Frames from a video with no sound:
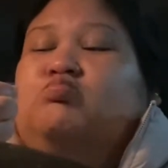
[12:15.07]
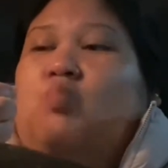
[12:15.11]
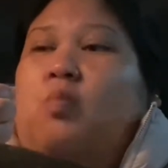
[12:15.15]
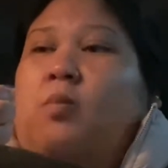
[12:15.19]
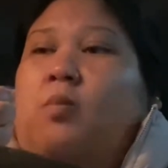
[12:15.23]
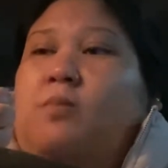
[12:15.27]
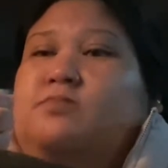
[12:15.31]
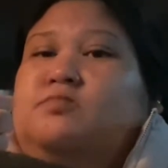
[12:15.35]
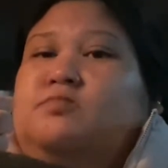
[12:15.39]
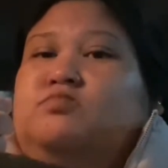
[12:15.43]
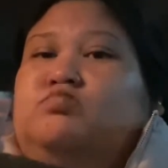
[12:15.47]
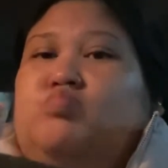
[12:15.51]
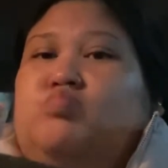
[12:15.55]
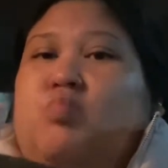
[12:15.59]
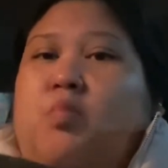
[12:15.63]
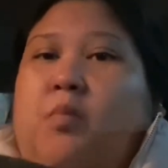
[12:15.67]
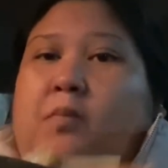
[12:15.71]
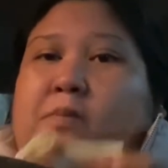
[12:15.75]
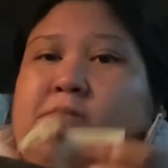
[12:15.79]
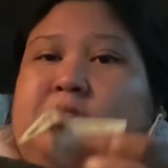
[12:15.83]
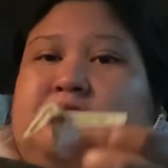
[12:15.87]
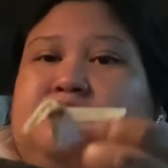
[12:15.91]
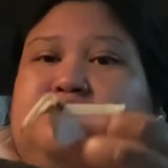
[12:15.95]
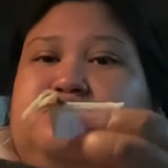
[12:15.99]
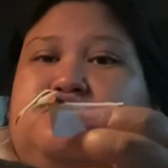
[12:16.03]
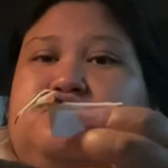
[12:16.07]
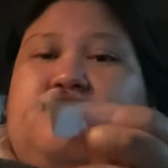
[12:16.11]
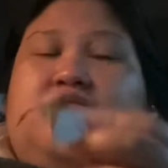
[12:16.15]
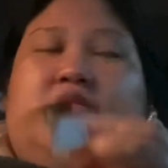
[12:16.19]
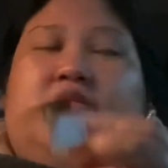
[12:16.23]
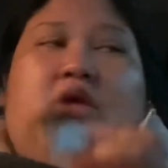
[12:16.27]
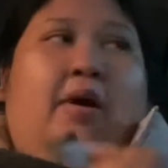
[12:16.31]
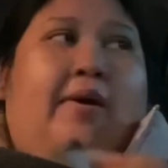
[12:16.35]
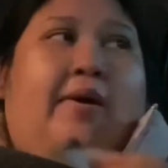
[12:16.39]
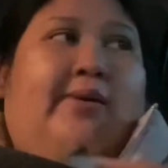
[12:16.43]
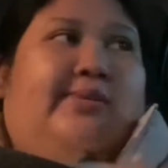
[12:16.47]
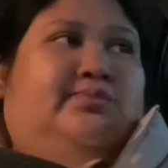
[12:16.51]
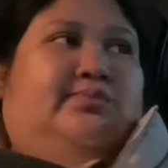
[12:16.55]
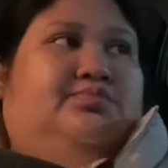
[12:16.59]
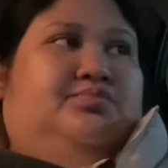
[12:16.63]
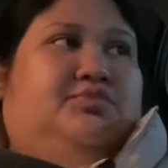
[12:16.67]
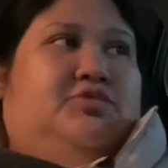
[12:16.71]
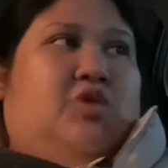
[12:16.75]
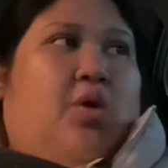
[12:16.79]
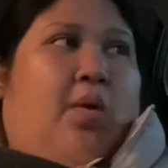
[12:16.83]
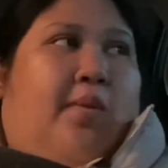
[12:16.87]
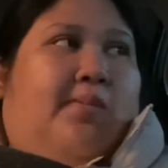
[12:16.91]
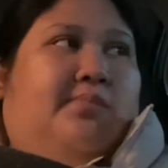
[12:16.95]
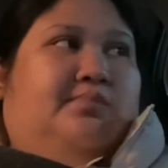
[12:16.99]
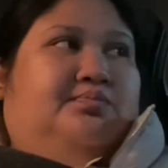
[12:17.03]
Mm. Yeah, I look
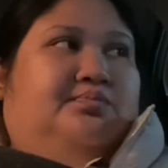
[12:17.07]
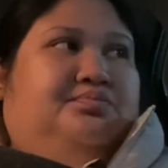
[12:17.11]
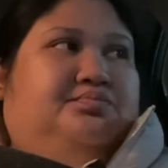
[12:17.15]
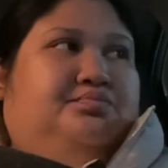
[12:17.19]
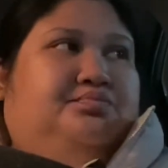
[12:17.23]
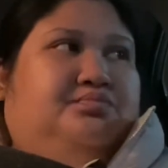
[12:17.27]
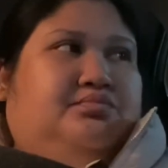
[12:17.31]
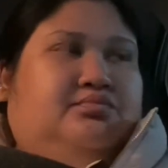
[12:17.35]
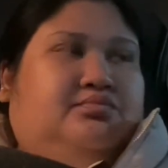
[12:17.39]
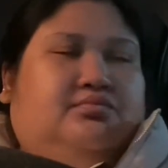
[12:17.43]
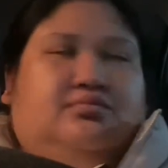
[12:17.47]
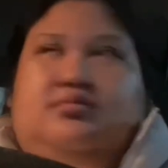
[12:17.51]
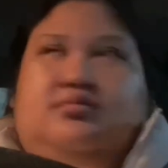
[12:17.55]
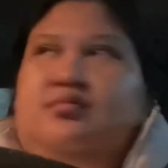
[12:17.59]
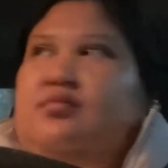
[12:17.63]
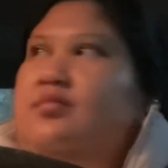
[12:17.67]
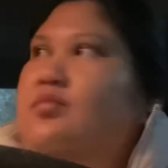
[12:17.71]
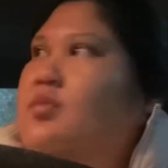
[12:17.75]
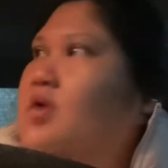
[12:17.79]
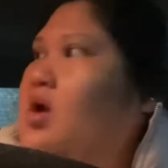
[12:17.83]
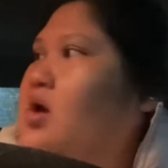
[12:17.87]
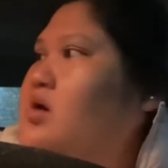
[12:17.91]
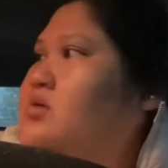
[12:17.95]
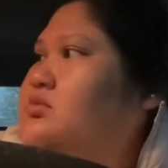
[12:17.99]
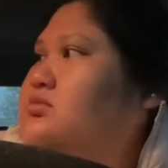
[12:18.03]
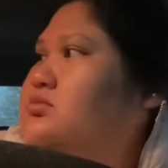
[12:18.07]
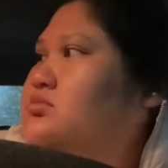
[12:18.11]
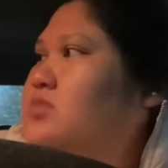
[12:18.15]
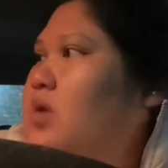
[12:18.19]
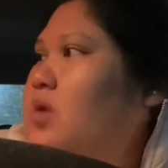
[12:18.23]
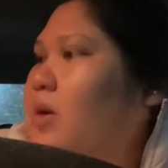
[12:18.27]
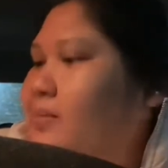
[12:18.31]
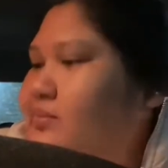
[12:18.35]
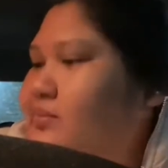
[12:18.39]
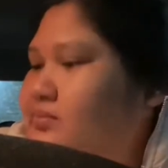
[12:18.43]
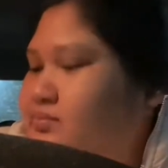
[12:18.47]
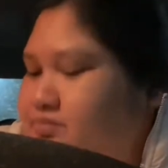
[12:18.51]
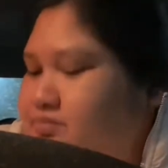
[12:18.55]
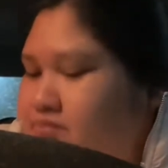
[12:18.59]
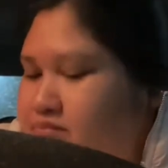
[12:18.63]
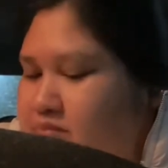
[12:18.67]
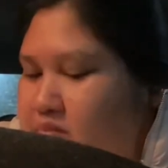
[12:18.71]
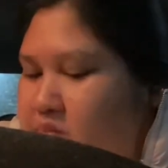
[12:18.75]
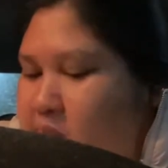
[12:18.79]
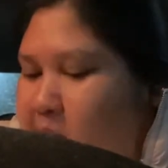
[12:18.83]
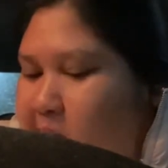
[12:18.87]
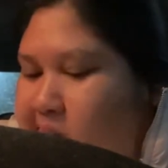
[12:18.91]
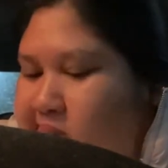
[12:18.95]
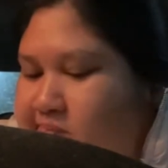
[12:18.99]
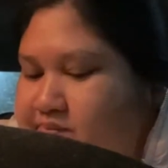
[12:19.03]
almost look tall.
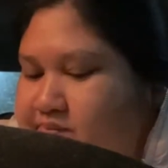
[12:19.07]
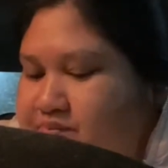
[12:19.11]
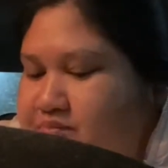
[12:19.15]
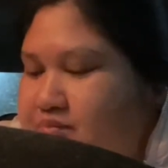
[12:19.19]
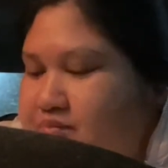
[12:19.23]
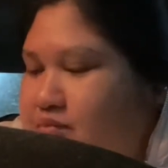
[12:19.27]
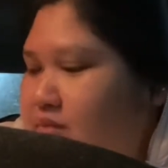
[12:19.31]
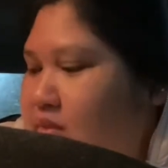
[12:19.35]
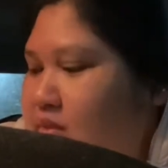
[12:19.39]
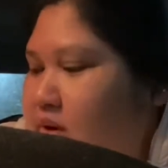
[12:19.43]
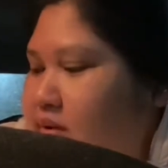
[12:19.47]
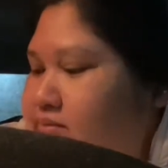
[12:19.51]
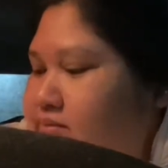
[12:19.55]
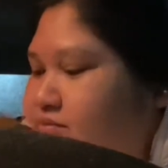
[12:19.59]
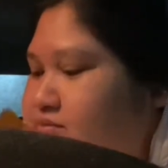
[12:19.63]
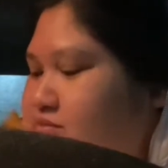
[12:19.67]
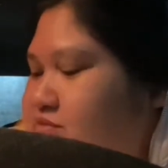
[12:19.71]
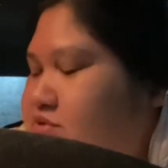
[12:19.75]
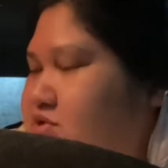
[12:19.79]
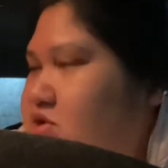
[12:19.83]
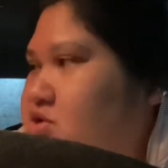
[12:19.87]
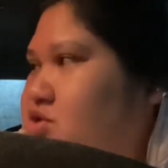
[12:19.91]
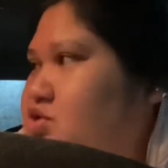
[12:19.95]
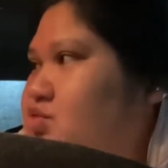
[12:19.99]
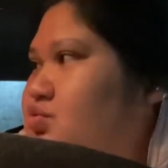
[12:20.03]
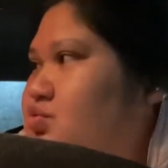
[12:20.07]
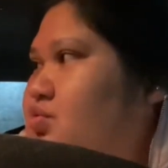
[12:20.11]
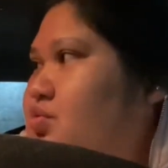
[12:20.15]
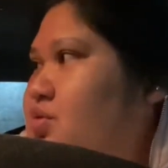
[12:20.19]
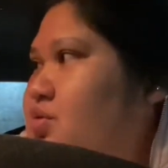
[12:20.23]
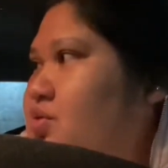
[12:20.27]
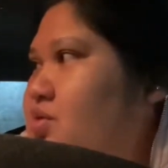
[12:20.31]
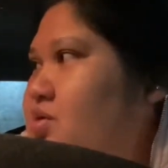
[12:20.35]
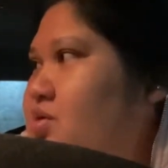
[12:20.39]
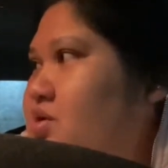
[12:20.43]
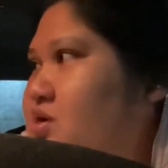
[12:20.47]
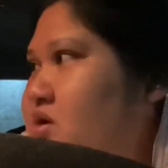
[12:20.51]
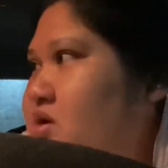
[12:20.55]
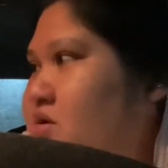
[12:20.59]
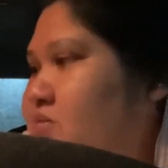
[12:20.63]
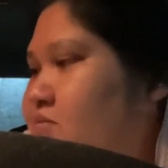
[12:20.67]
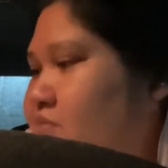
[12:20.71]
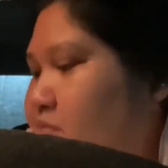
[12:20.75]
Mm -hmm. This is real good.